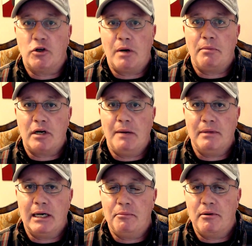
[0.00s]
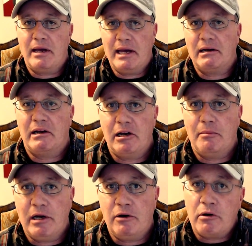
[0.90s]
trouble coming up with a headline on
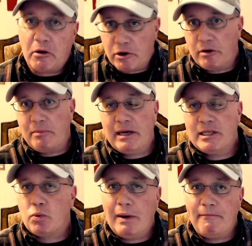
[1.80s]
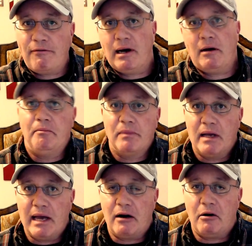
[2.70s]
my own, I'll go to my swipe file
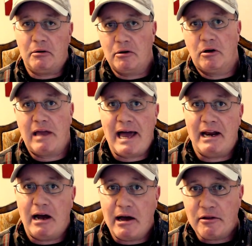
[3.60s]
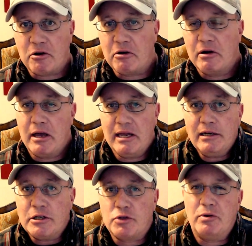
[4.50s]
and I'll look at other
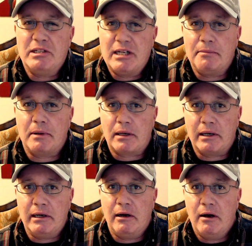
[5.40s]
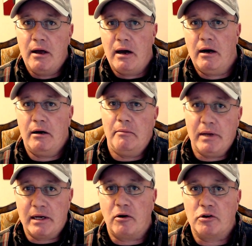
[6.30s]
industries. Typically, um,
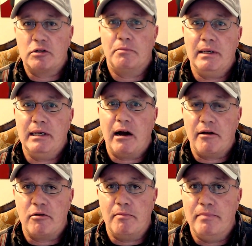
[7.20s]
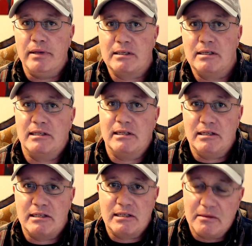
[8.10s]
it could also be other
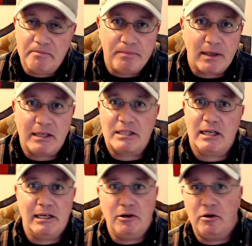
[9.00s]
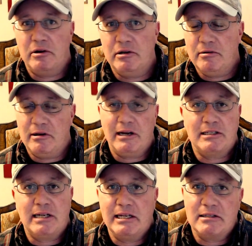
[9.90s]
businesses. Let's say you're in the United
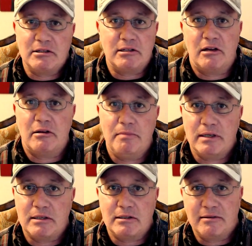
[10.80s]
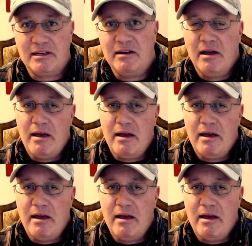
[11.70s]
States, there's another business on the